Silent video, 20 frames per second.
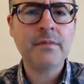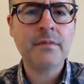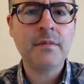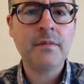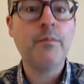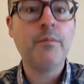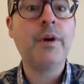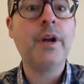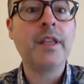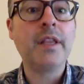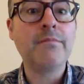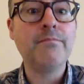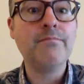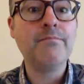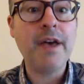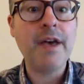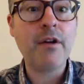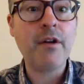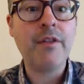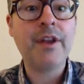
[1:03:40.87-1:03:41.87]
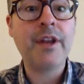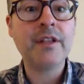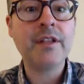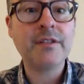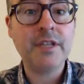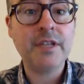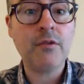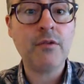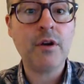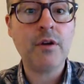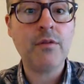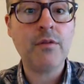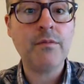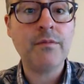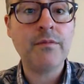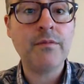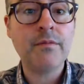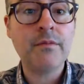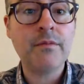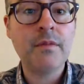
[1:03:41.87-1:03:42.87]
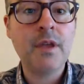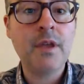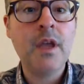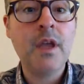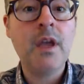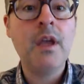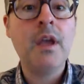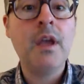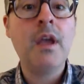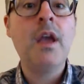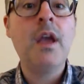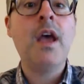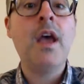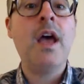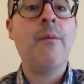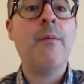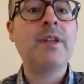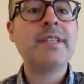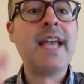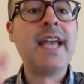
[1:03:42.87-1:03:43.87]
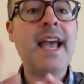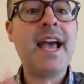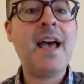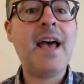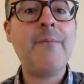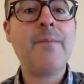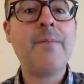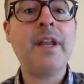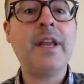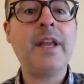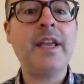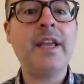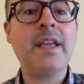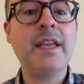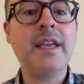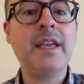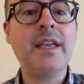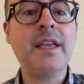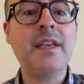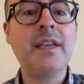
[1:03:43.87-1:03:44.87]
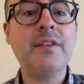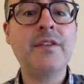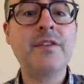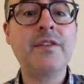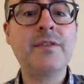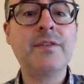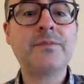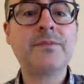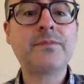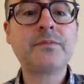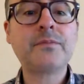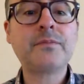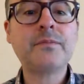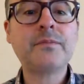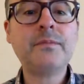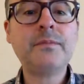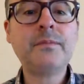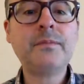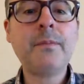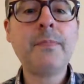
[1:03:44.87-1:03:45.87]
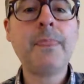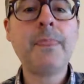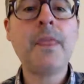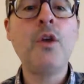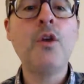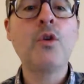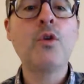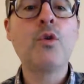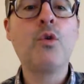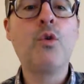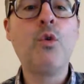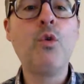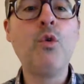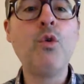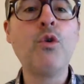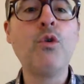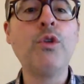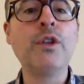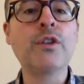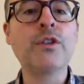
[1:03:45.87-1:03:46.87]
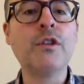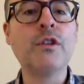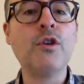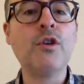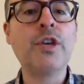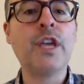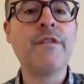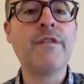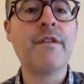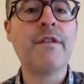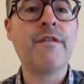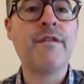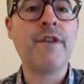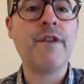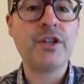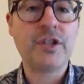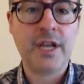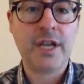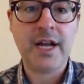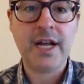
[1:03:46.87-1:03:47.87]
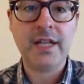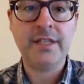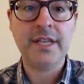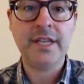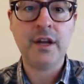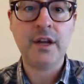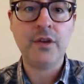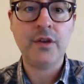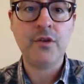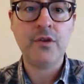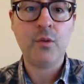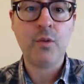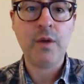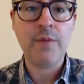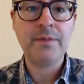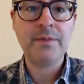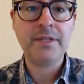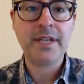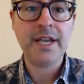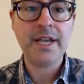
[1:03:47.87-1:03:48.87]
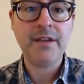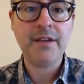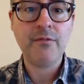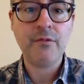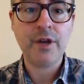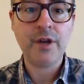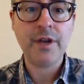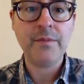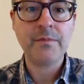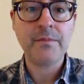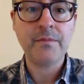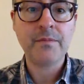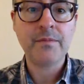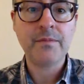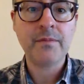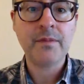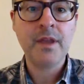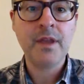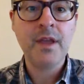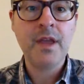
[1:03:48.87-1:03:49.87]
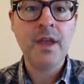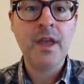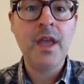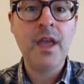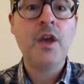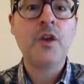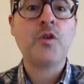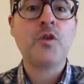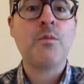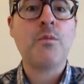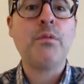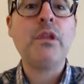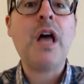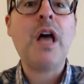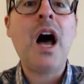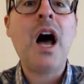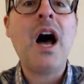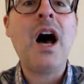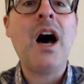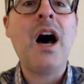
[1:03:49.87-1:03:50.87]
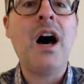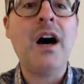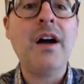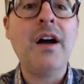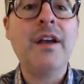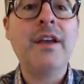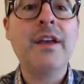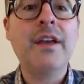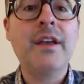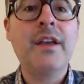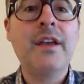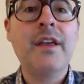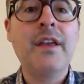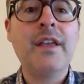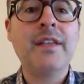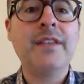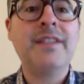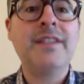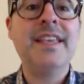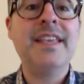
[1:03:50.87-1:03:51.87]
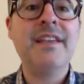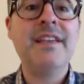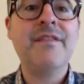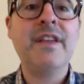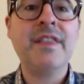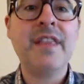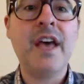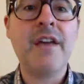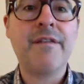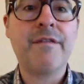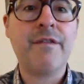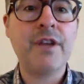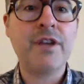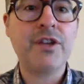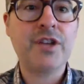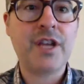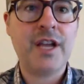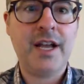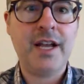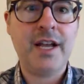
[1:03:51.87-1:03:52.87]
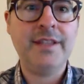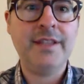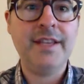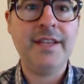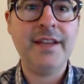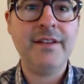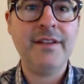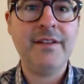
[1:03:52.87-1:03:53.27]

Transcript: but it's better than a 0. And what's happening is Google is looking for fresh content on your website, right? Your blog is giving that fresh content.